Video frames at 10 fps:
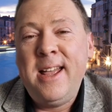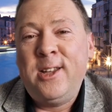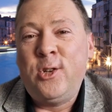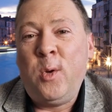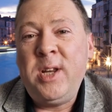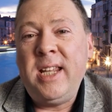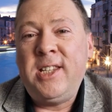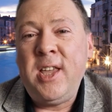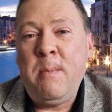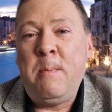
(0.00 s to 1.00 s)
So what is
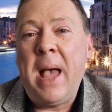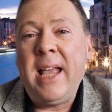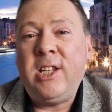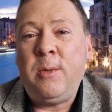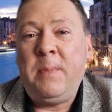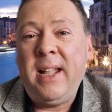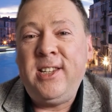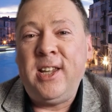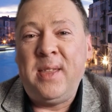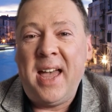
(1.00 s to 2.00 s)
the best
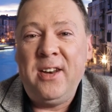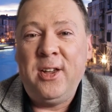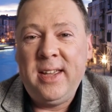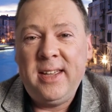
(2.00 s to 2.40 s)
pizza then?